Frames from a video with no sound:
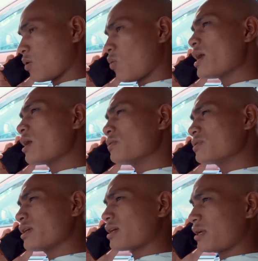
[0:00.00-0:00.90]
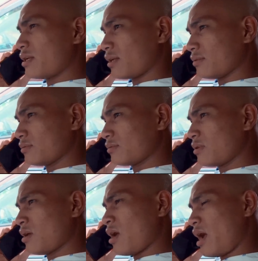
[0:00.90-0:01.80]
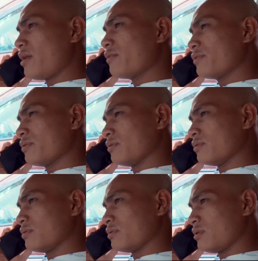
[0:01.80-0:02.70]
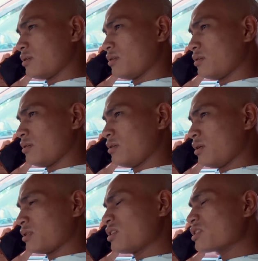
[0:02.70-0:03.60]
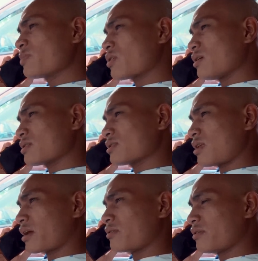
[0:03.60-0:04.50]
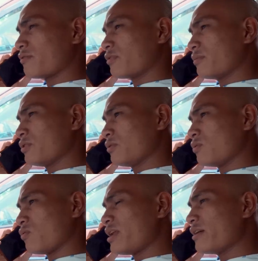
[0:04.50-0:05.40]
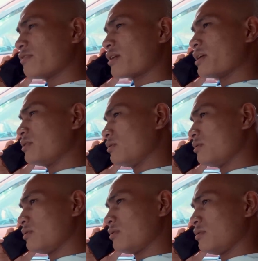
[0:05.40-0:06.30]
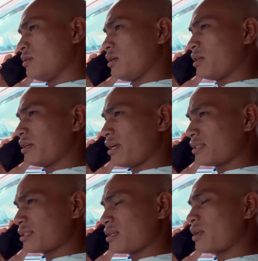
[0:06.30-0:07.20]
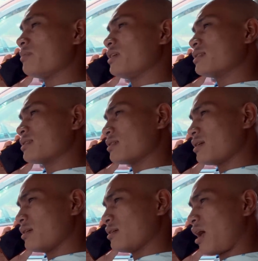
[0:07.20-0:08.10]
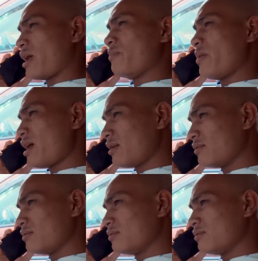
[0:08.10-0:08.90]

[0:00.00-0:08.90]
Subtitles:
Why are you saying like that? I love you. Just because I cannot inform you, whatever I do, then that means I am bad?